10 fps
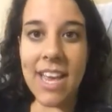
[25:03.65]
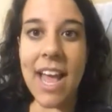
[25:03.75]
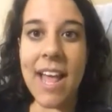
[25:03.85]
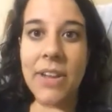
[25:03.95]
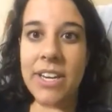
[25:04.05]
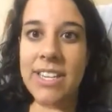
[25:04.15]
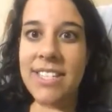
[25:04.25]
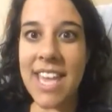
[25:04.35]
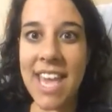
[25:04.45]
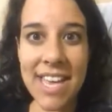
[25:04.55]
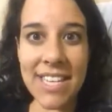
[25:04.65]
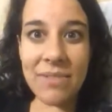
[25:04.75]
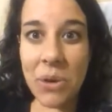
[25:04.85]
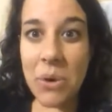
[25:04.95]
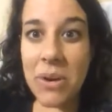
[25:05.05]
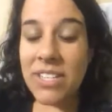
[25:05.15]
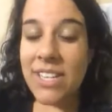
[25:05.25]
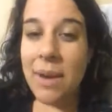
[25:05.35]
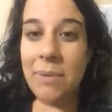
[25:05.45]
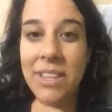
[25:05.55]
And they're going to say, yes, of course,
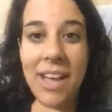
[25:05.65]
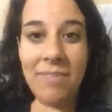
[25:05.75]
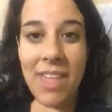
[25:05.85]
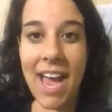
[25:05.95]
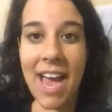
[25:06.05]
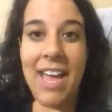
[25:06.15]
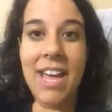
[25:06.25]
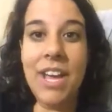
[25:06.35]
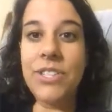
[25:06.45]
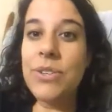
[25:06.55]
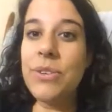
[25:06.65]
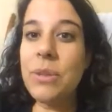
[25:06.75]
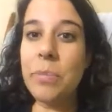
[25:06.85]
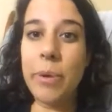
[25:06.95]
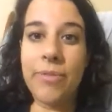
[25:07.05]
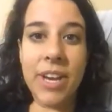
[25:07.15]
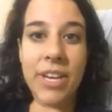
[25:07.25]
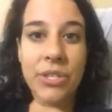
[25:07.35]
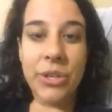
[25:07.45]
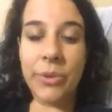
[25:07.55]
I would love that. Do the
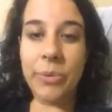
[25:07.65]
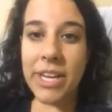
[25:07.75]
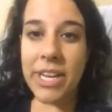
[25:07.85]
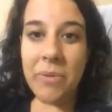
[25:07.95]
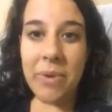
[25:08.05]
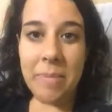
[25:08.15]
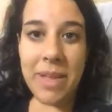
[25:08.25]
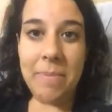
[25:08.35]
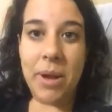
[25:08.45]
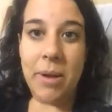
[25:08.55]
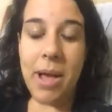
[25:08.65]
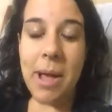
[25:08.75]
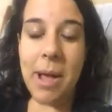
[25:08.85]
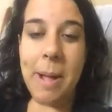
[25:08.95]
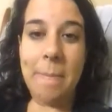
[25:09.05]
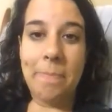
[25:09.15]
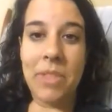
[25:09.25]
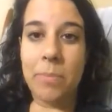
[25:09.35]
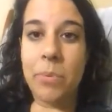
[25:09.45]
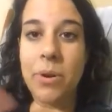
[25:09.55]
professional, the working women,
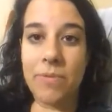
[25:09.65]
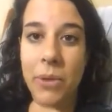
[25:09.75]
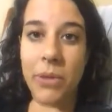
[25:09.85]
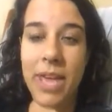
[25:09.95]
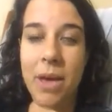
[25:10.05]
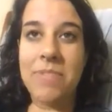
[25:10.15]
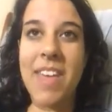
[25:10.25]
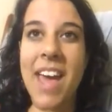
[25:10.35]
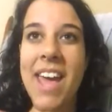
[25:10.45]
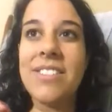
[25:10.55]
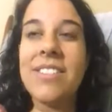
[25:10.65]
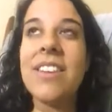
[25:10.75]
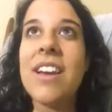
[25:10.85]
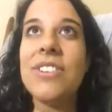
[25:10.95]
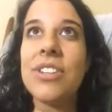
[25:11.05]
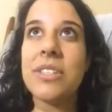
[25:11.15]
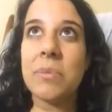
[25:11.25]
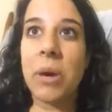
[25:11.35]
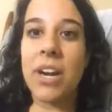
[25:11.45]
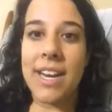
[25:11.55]
the portfolio. That is such a
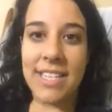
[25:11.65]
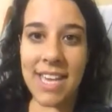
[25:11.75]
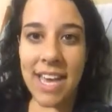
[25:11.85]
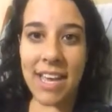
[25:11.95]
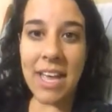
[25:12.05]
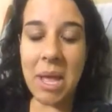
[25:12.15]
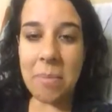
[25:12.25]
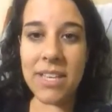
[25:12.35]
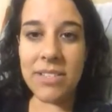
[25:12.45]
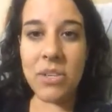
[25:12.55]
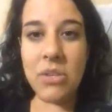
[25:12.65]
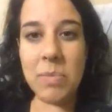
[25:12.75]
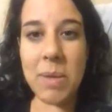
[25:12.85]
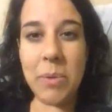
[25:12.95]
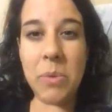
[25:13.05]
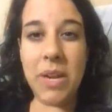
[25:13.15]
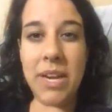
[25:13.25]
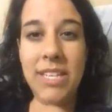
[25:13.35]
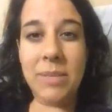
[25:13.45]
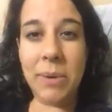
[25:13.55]
smart idea, because those people want
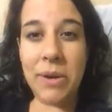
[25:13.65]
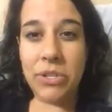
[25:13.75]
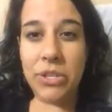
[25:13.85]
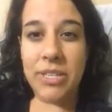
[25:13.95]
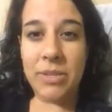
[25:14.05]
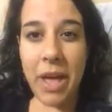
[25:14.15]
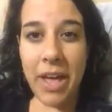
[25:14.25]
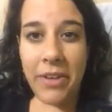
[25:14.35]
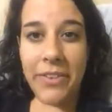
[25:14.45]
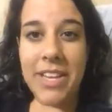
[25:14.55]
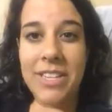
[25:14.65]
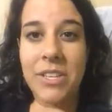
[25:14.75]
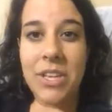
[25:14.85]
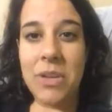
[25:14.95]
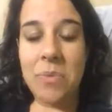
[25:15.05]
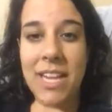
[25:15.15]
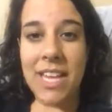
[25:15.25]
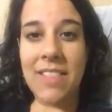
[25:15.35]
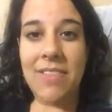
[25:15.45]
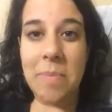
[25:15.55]
exposure as well. And so you want to
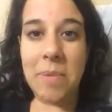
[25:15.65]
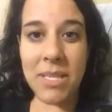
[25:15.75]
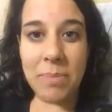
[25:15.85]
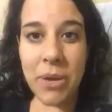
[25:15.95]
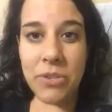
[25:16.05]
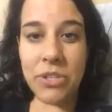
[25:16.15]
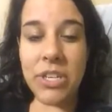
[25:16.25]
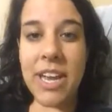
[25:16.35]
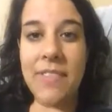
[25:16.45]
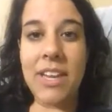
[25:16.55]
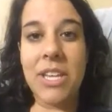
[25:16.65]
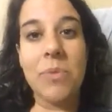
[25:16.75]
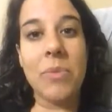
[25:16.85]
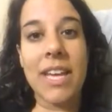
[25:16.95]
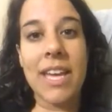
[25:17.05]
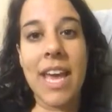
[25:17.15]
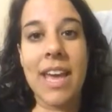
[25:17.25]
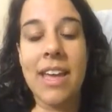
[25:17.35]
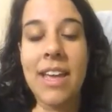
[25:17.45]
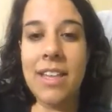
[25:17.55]
get them exposure, and then you want to
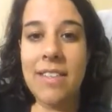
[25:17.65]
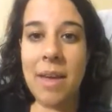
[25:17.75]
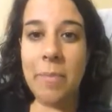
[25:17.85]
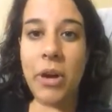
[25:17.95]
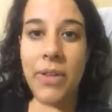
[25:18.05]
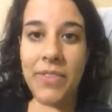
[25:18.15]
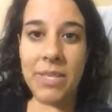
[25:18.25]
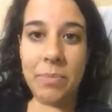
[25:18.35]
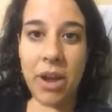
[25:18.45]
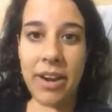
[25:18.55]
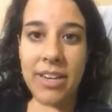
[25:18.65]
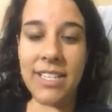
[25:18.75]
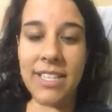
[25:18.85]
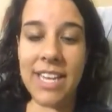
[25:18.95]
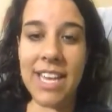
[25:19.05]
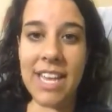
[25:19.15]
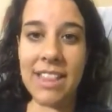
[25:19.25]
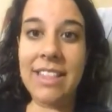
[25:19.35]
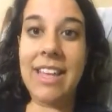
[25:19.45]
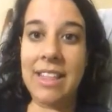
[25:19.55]
get them on this product and
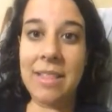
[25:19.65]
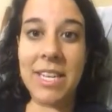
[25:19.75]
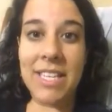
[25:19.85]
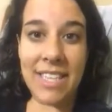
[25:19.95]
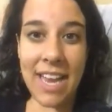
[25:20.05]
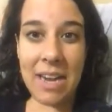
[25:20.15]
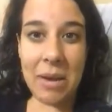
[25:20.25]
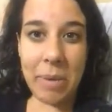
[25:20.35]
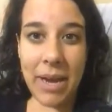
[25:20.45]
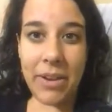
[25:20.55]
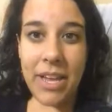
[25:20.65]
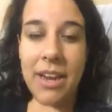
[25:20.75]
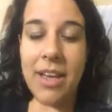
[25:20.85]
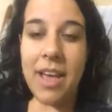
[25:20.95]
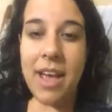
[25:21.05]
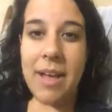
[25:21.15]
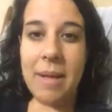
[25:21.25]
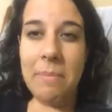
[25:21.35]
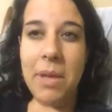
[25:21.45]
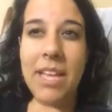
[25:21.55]
getting them excited about
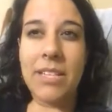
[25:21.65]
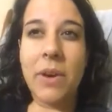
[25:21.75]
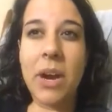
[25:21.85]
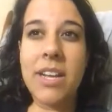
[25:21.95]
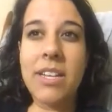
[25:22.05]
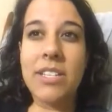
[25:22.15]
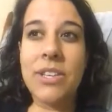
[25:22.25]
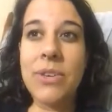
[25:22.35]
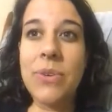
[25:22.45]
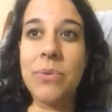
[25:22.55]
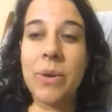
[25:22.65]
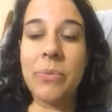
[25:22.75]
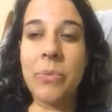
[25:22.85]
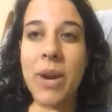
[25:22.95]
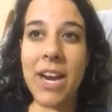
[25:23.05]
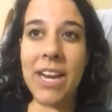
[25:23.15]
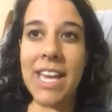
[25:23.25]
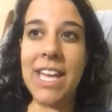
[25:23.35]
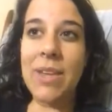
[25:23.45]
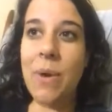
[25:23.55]
it. As far as you wearing
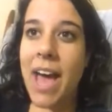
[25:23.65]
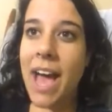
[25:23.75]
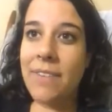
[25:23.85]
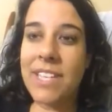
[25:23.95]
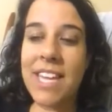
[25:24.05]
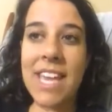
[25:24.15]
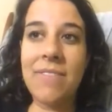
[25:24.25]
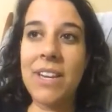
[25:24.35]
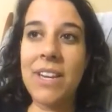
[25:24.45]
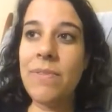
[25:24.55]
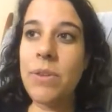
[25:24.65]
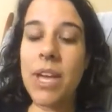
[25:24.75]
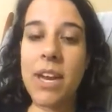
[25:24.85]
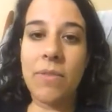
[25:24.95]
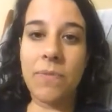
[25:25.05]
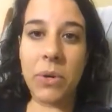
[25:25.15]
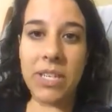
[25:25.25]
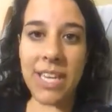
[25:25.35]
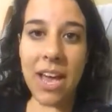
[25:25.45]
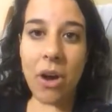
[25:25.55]
it, you have to, even if you can't afford
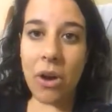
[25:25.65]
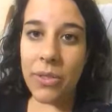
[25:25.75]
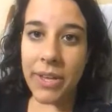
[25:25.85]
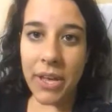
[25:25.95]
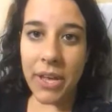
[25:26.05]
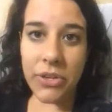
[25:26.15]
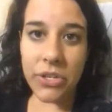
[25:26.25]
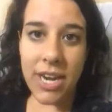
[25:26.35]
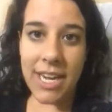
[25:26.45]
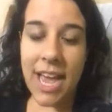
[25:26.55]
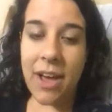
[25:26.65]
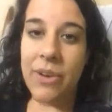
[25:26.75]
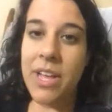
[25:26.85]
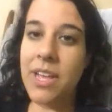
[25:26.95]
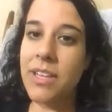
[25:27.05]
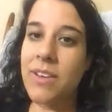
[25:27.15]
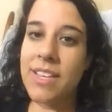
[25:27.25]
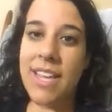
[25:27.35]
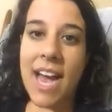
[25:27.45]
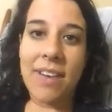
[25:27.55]
to get all the colors right now, you
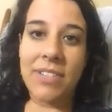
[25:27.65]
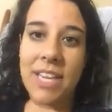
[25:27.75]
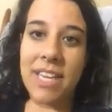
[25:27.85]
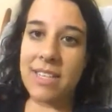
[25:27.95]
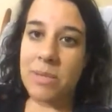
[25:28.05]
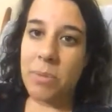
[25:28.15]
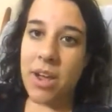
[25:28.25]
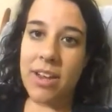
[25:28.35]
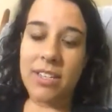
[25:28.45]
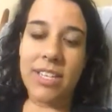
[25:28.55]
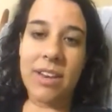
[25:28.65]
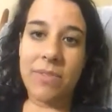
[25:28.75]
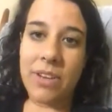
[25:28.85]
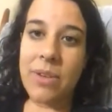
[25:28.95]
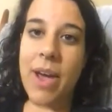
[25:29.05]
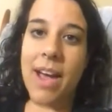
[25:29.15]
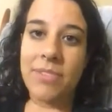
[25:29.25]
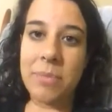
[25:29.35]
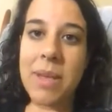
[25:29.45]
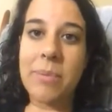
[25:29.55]
guys have to get this product, and you have
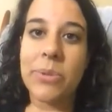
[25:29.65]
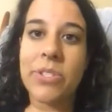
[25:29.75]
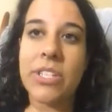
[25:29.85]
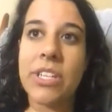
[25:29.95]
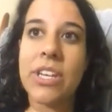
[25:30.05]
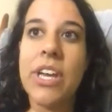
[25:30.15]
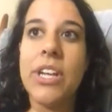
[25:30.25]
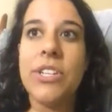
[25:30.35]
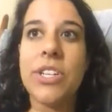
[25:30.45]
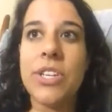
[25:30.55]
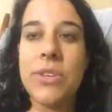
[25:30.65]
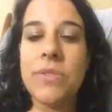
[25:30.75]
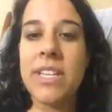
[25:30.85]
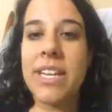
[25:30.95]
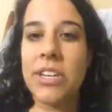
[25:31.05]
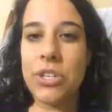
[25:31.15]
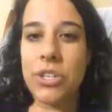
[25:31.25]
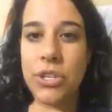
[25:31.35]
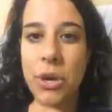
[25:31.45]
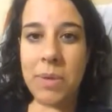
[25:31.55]
to be able to use it and to
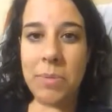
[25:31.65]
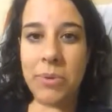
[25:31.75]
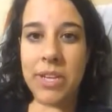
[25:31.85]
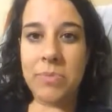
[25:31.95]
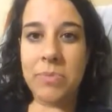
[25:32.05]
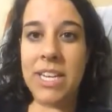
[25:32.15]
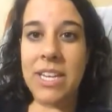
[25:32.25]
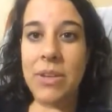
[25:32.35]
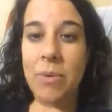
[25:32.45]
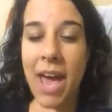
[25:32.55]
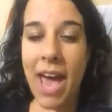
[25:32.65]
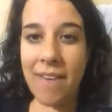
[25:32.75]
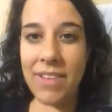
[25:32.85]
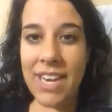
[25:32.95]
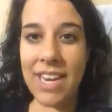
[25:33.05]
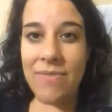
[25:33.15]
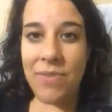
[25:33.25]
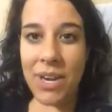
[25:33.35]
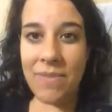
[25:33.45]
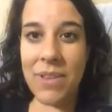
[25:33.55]
show people, because when you have it in
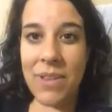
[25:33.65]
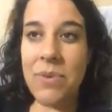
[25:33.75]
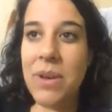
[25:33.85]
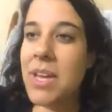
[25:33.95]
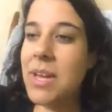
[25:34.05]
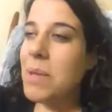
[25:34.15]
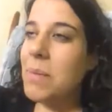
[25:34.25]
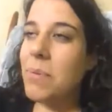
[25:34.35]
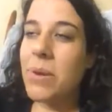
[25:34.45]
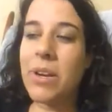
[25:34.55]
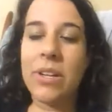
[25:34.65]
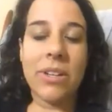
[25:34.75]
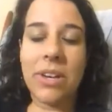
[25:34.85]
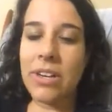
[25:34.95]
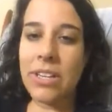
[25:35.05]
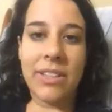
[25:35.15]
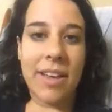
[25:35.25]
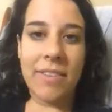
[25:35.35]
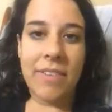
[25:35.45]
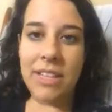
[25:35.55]
front of you, people are going to
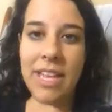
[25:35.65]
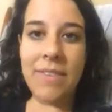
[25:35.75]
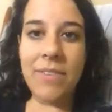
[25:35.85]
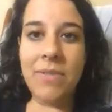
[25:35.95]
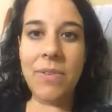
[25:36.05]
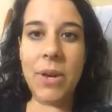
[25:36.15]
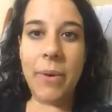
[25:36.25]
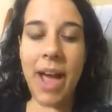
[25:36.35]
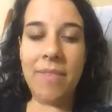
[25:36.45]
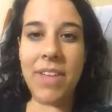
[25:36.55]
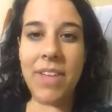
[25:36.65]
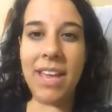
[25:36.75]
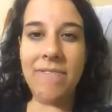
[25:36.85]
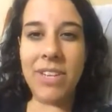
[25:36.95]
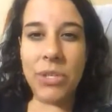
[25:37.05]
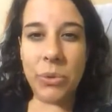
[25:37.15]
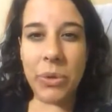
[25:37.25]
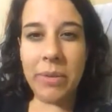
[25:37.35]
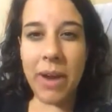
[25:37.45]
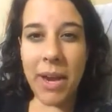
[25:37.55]
love it. Even if you don't have that
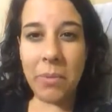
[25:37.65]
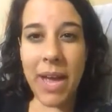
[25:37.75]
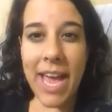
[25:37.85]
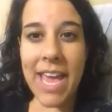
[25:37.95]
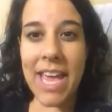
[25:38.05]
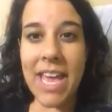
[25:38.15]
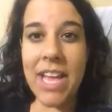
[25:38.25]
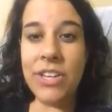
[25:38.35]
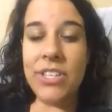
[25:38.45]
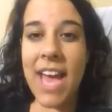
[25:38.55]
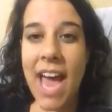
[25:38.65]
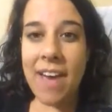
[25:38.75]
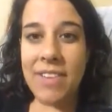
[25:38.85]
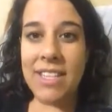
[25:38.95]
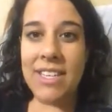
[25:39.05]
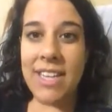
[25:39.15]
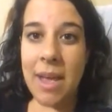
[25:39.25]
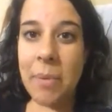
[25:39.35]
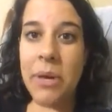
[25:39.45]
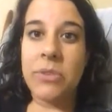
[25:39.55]
inventory right away, just having the
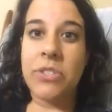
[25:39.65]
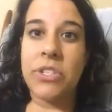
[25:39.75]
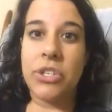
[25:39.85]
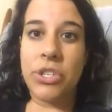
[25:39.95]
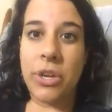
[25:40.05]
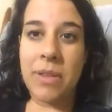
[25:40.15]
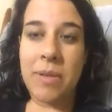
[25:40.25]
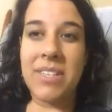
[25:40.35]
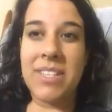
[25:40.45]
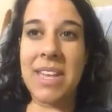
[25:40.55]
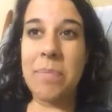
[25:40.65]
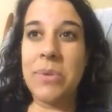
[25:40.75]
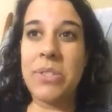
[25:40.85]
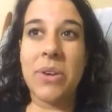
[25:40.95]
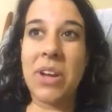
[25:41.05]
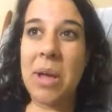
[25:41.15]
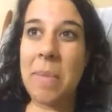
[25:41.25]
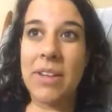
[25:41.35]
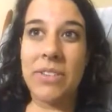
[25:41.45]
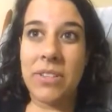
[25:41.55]
demos to show them. The samples don't come
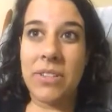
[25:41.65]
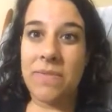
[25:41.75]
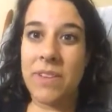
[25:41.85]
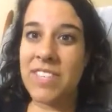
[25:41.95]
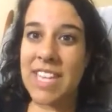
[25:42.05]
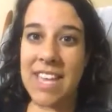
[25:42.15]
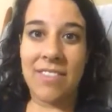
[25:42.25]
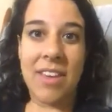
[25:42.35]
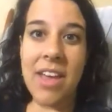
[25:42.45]
out until the 15th.